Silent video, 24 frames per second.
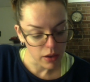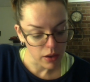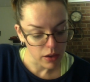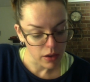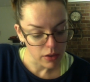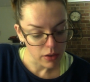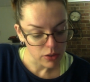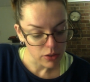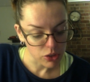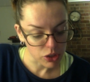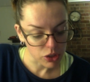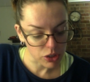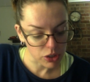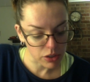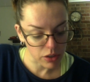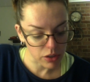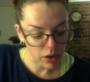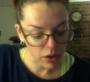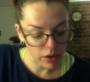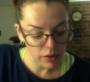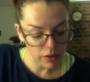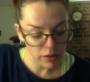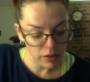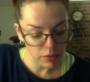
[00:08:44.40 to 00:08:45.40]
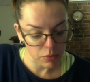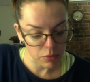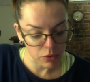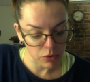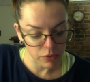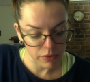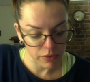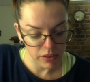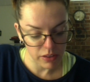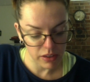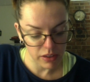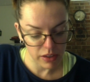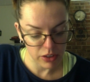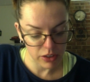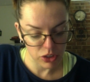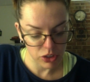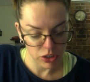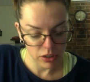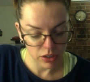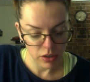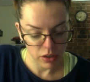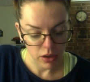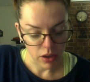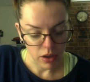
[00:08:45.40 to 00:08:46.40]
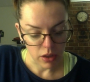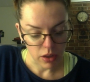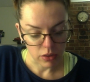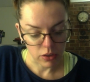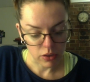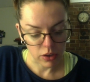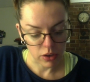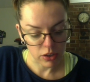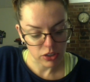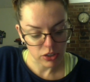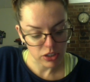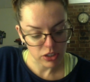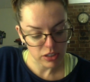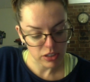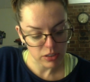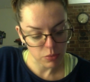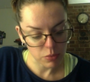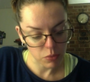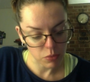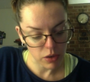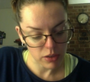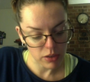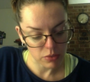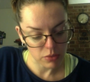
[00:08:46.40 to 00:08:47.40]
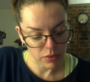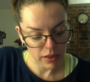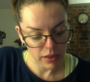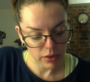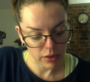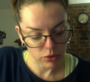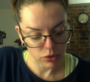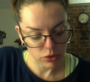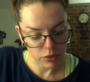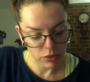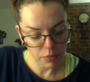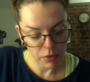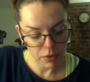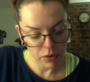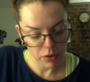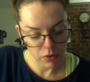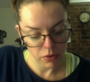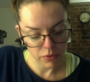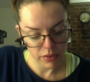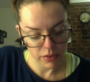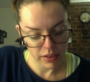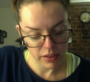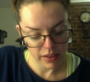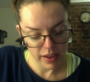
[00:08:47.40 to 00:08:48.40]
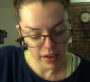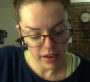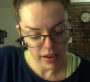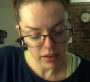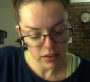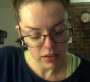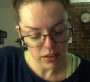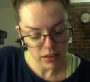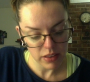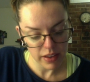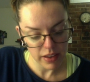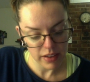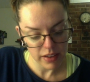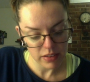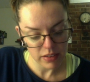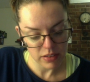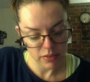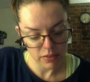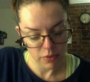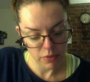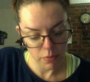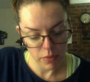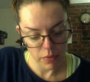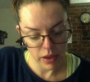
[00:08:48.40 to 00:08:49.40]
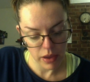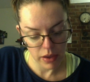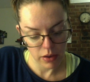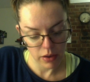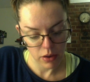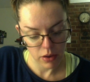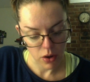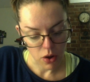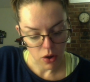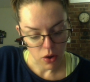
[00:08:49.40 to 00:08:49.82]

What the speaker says: She could hardly move in the kitchen, large as it was, without tripping over the gangly legs of a man